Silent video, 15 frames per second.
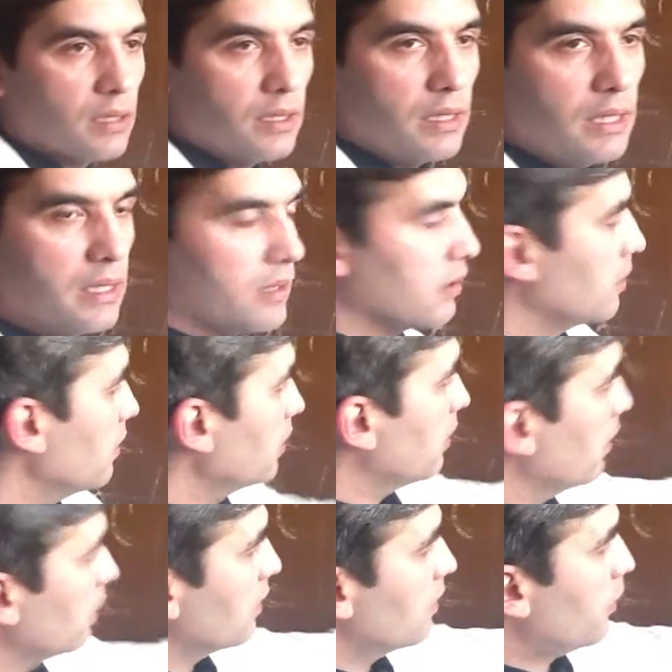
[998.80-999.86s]
needle
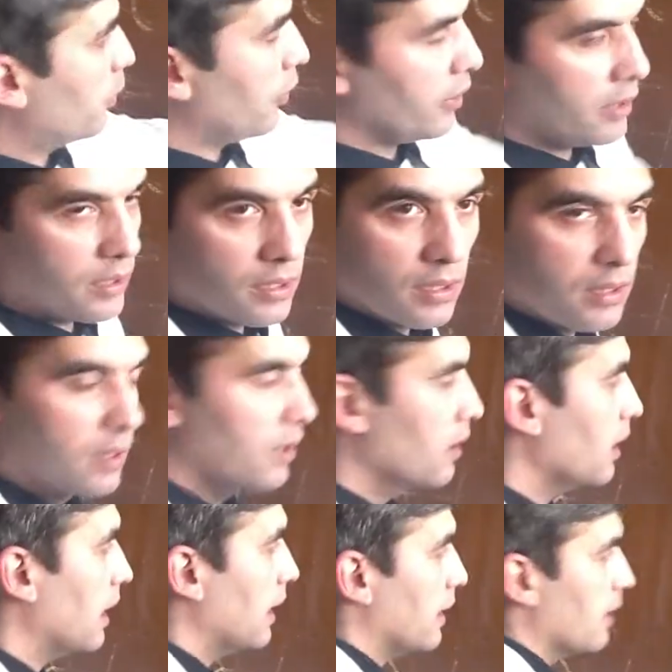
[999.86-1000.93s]
in this point.
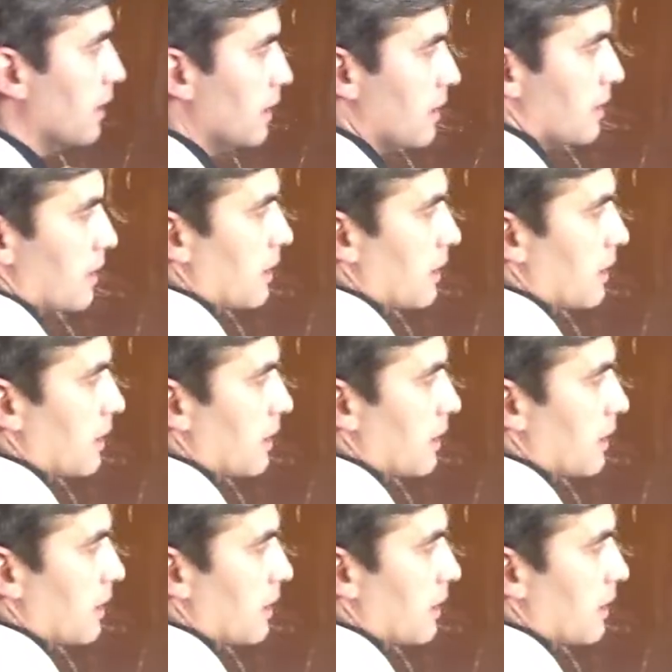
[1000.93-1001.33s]
And this